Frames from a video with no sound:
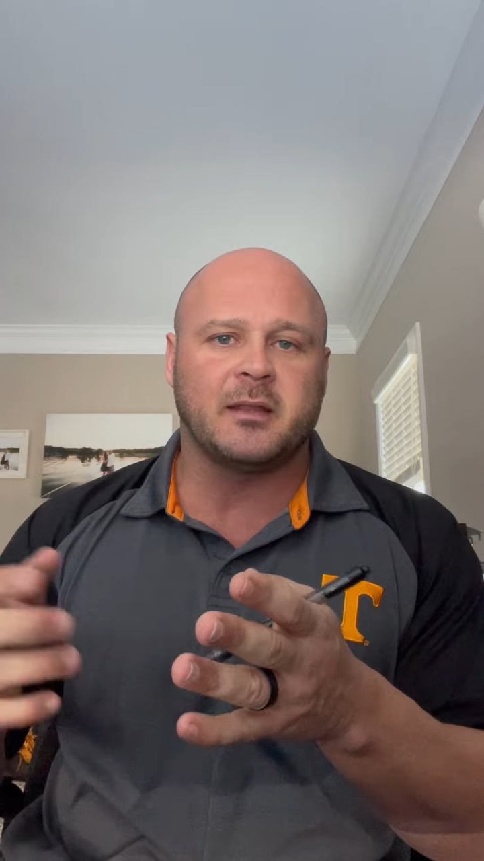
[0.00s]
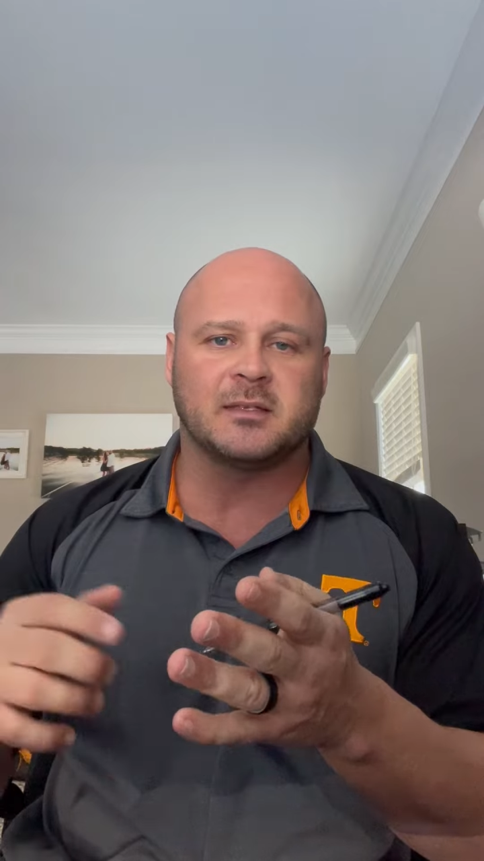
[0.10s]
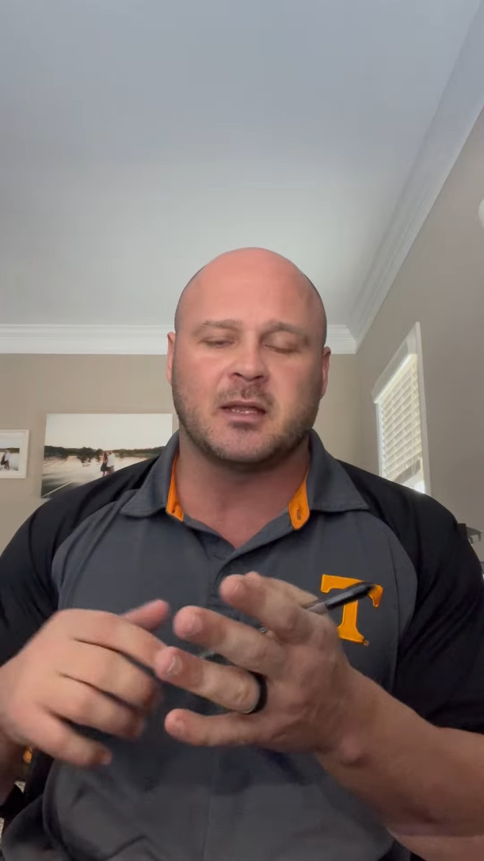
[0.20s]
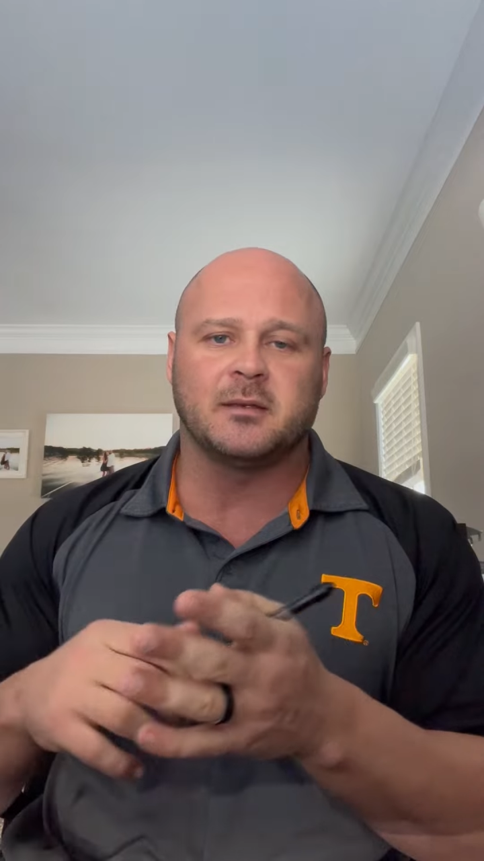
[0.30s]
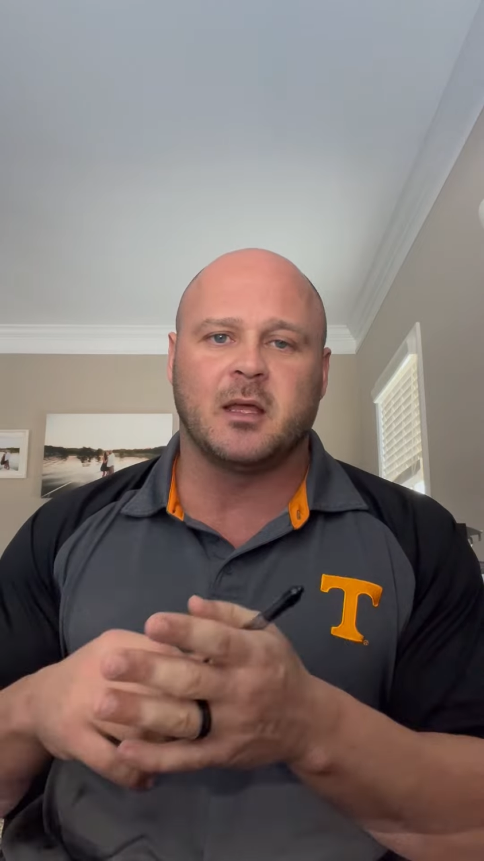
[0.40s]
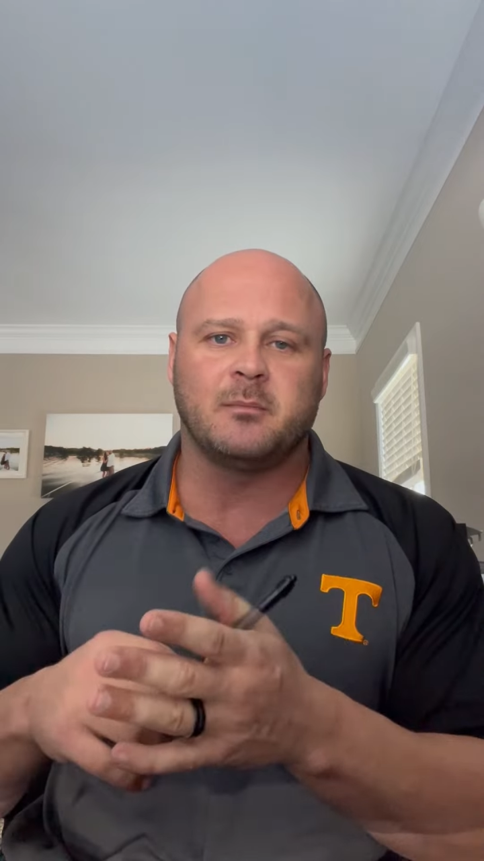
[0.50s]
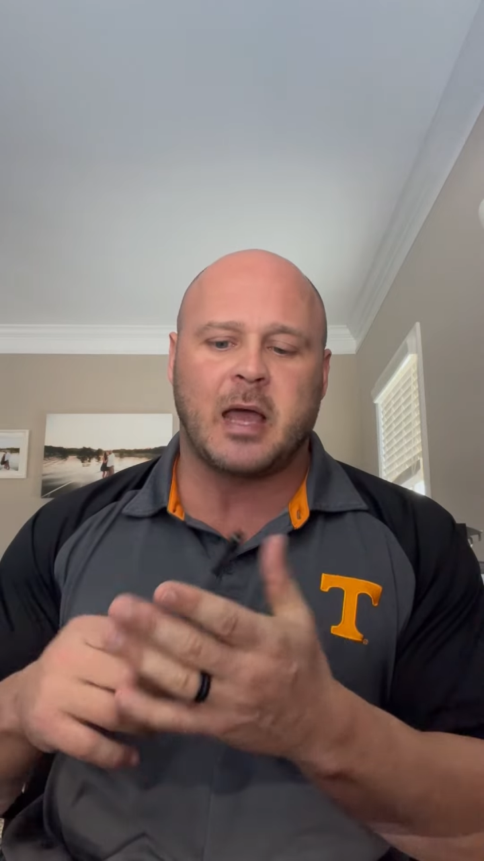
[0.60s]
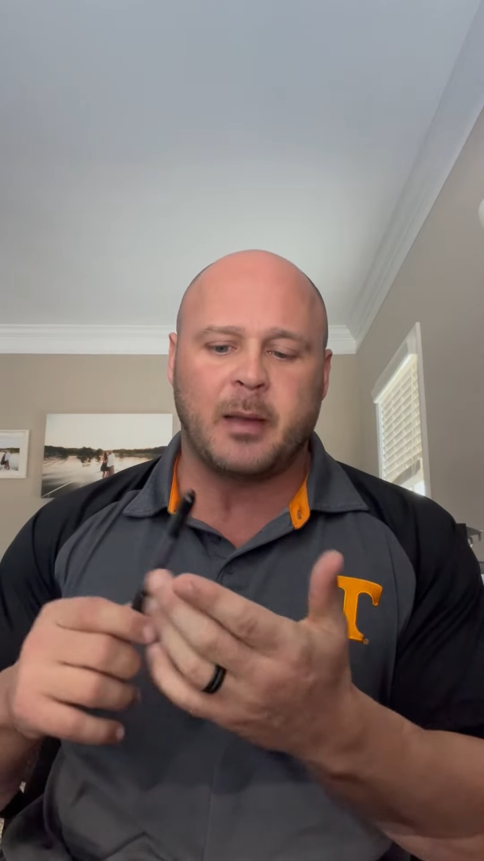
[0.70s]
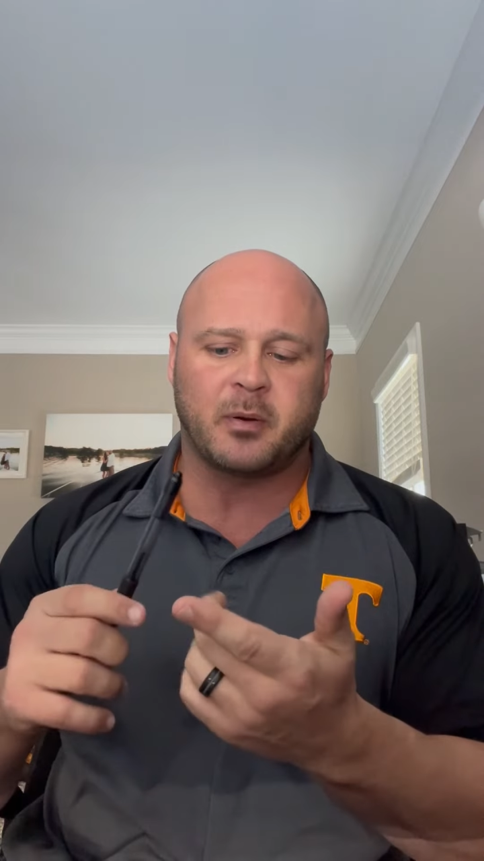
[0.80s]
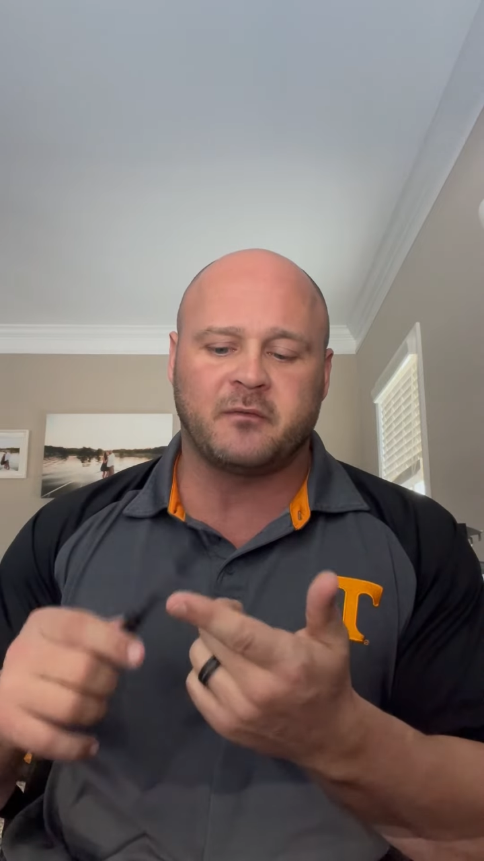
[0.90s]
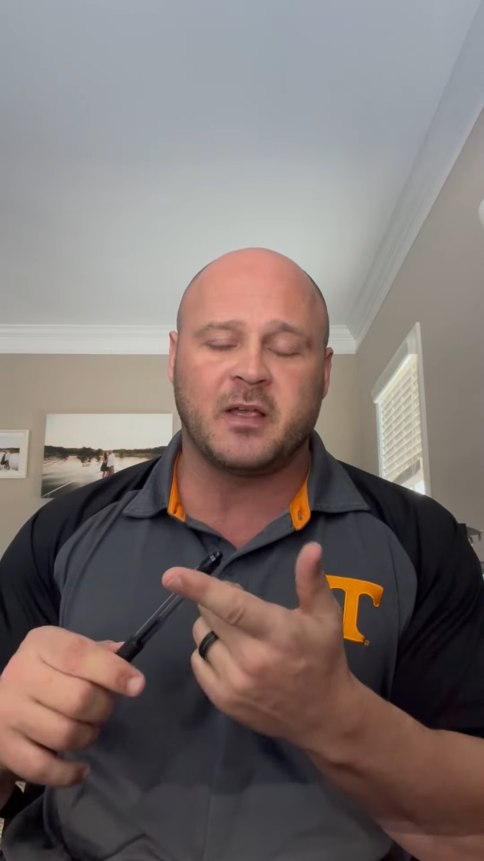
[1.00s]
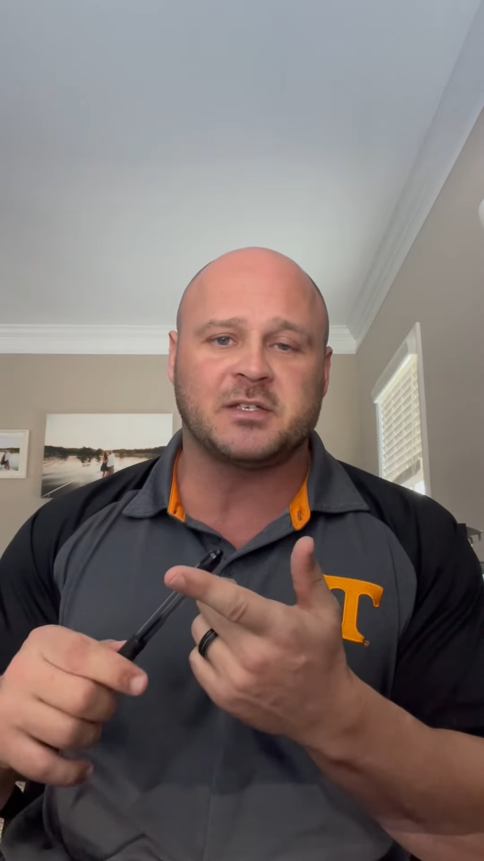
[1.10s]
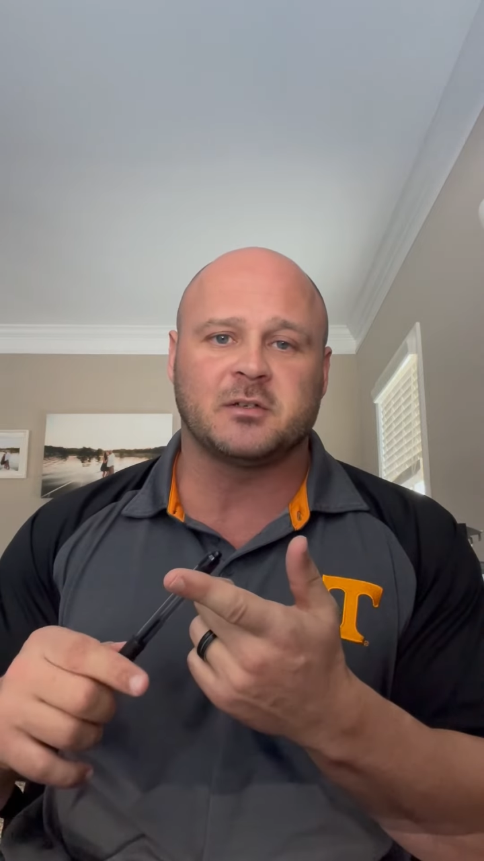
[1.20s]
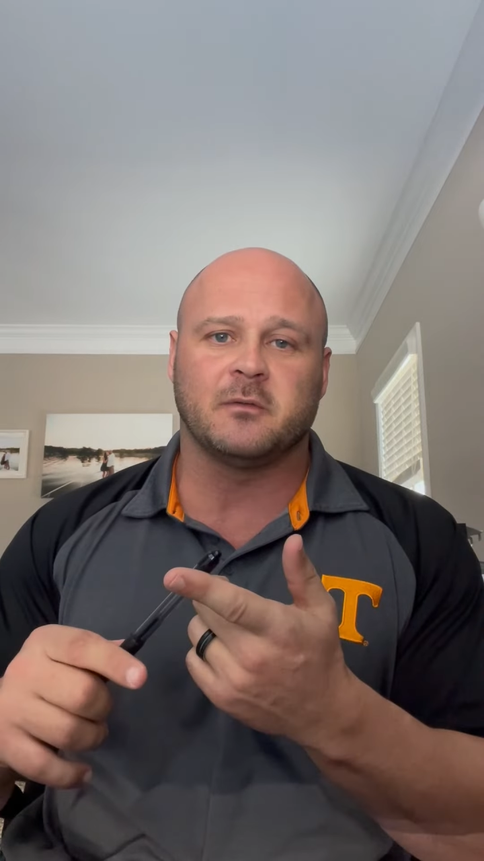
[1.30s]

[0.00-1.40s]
That's not done by a professional.